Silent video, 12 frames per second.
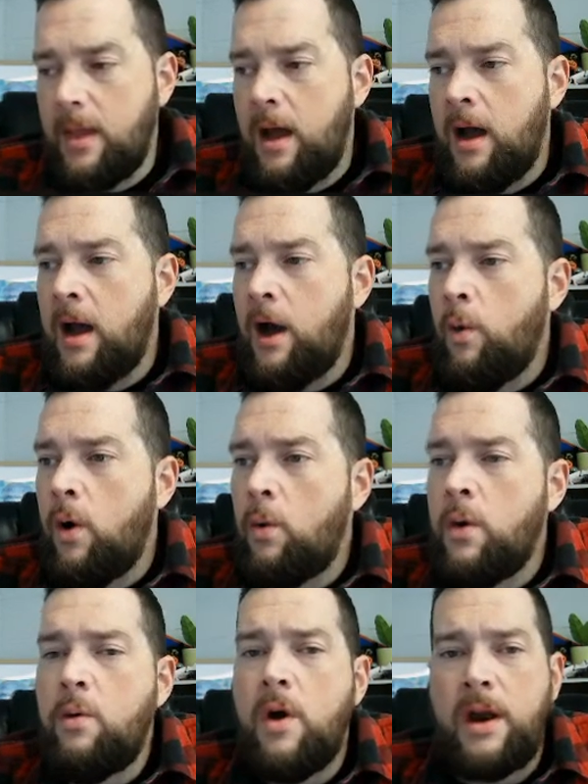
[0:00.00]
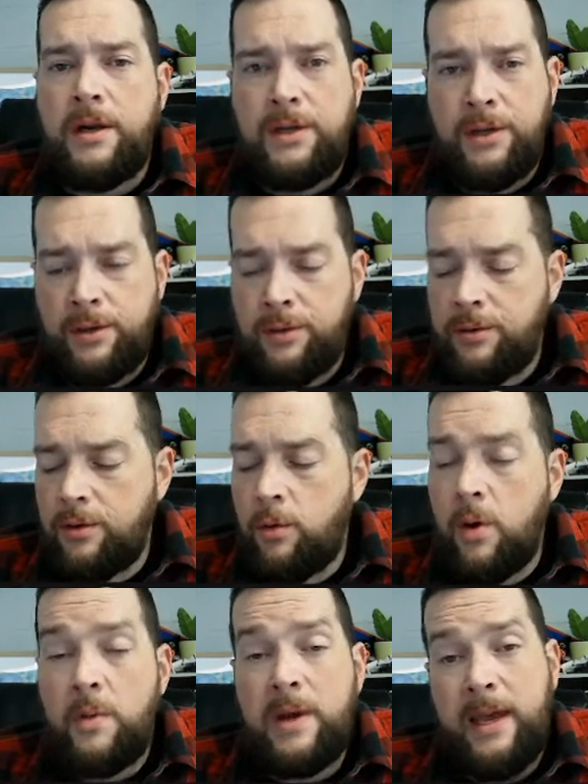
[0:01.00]
What we want to do, or
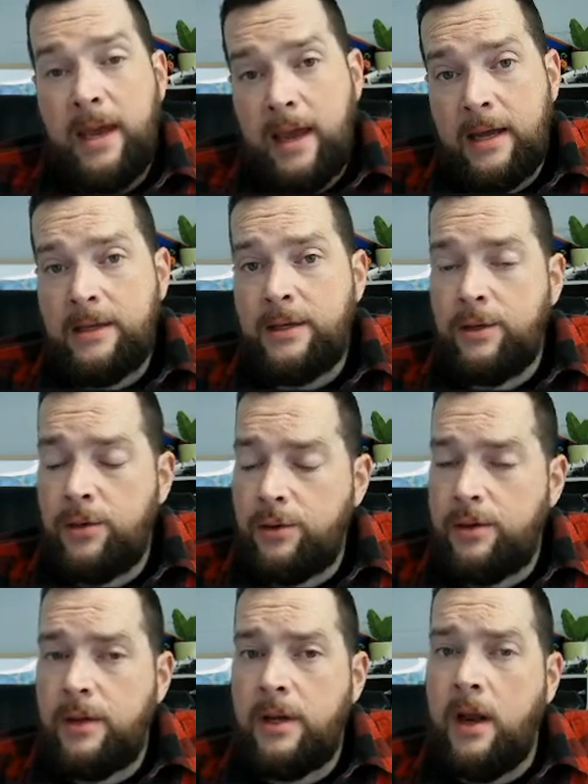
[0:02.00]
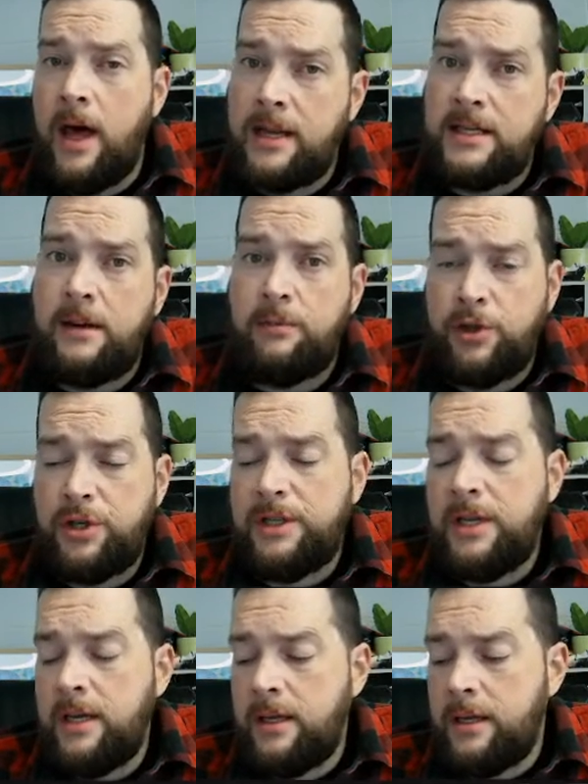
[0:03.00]
what we can do, and a lot of times you
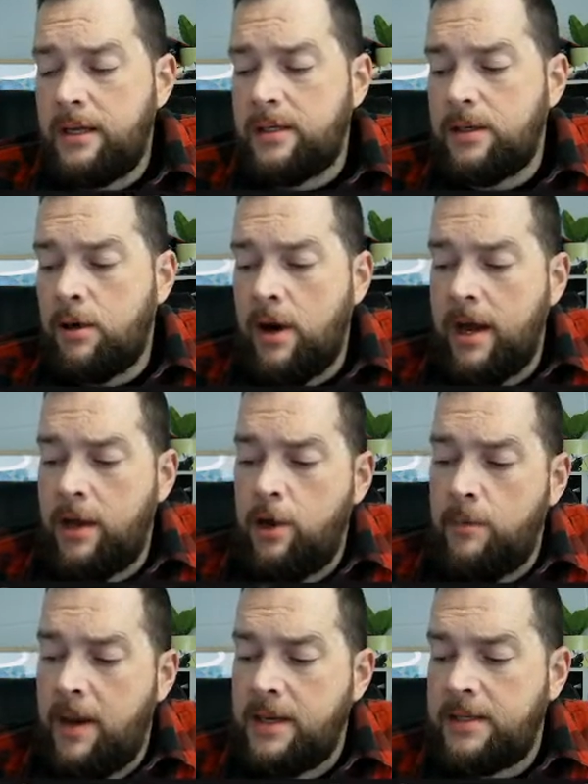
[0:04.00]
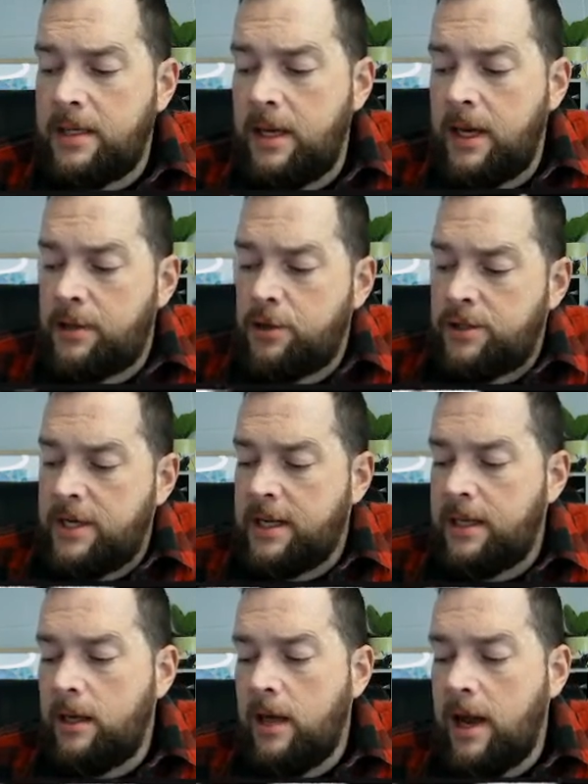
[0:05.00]
see this, all right, you may see
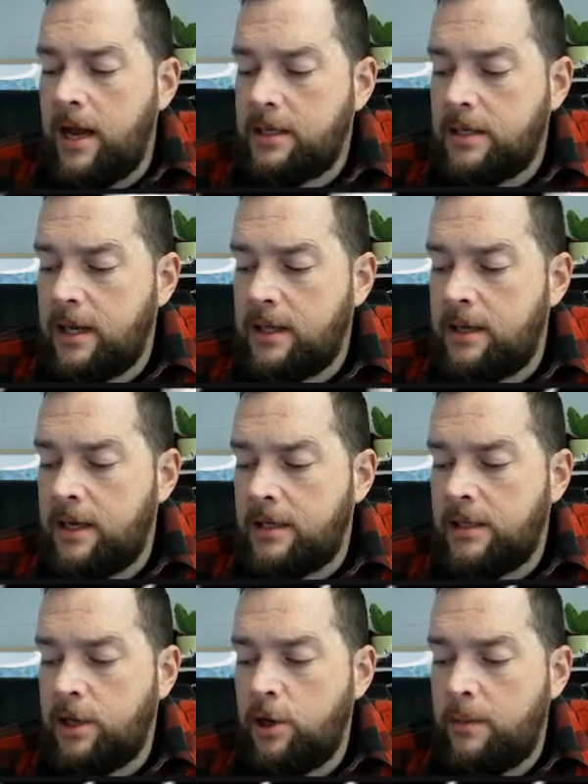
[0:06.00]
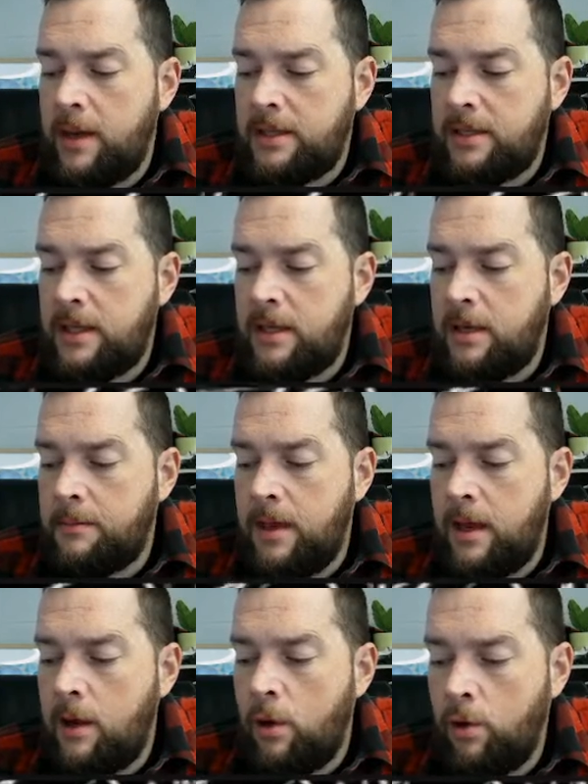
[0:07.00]
intersecting lines like this, and you may see them,
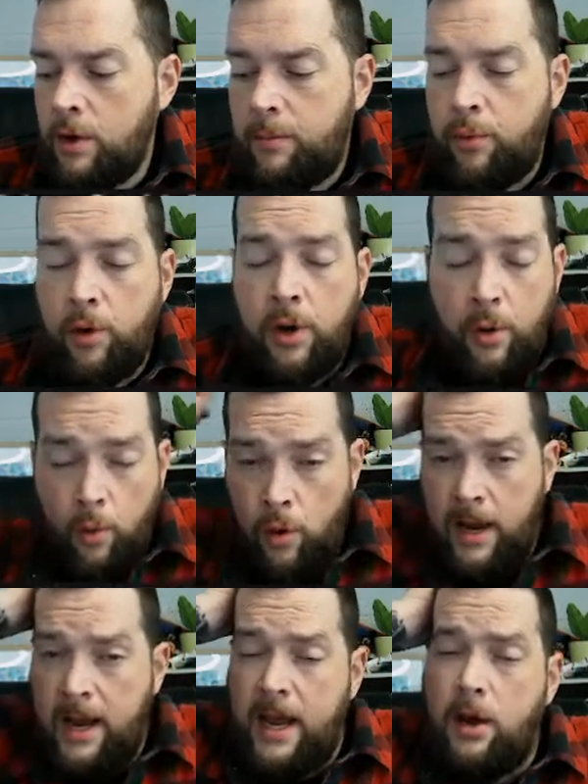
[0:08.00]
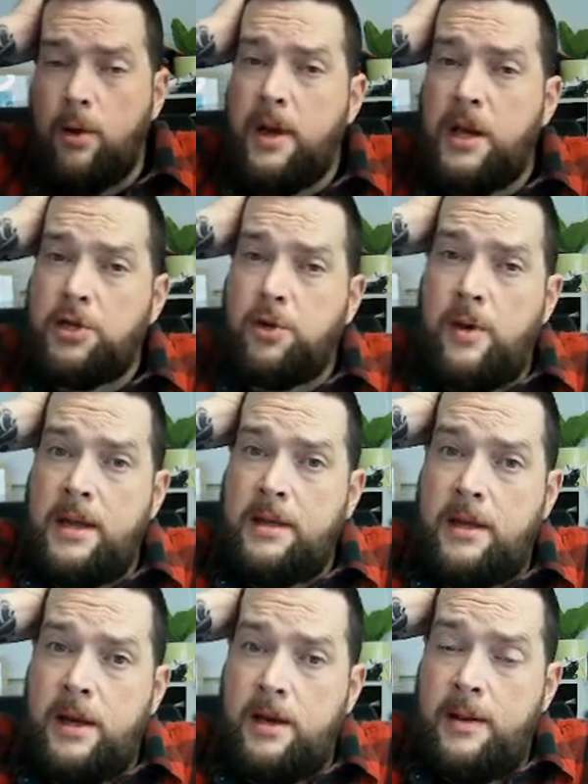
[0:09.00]
they only put one angle measure right
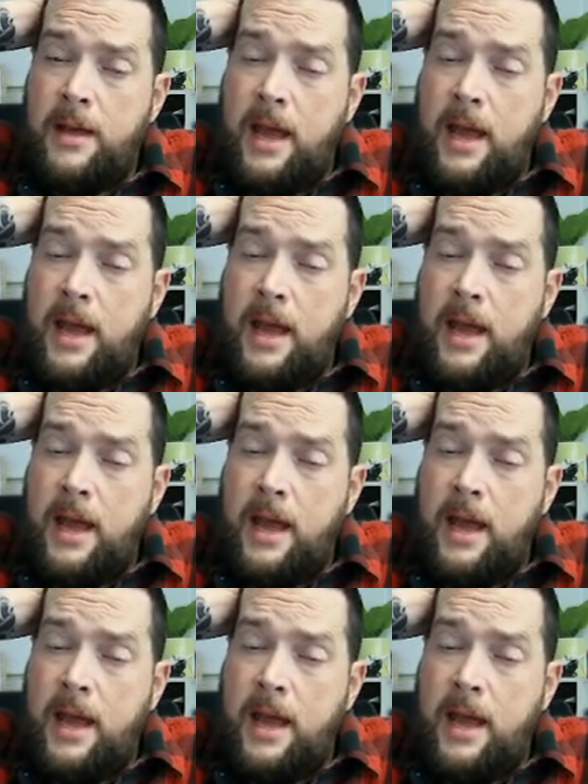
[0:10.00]
there.